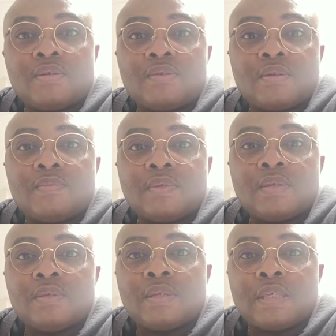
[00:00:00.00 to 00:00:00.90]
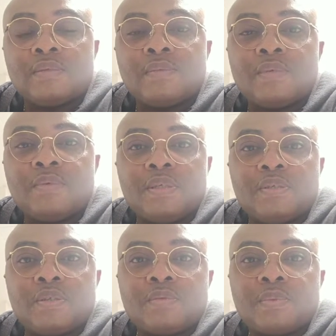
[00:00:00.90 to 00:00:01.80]
Some thought that maybe
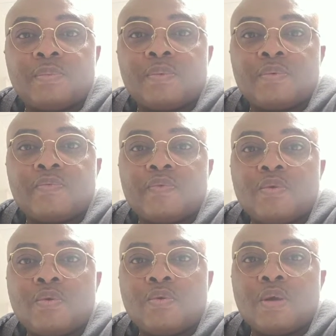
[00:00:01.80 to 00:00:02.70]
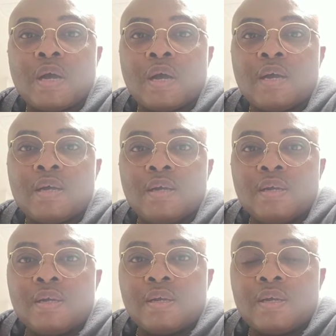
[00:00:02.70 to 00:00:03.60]
it's just people who are,
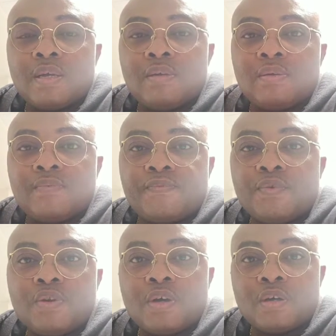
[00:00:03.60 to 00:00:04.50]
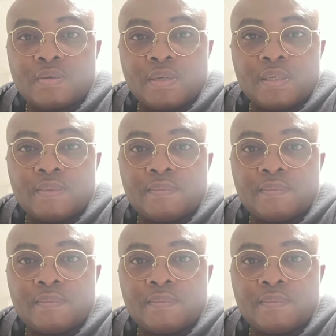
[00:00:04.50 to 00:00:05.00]
food hungry.